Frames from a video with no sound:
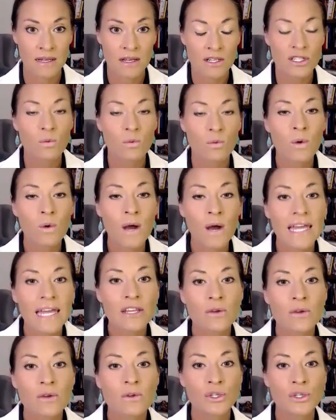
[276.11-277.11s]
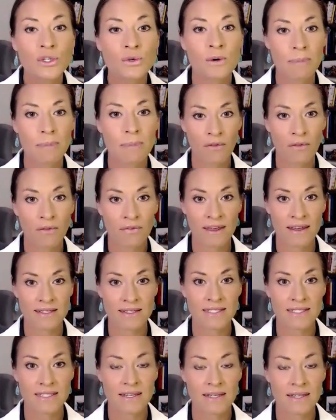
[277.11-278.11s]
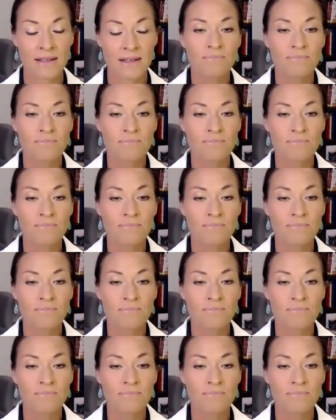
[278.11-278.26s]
So what can you do about this?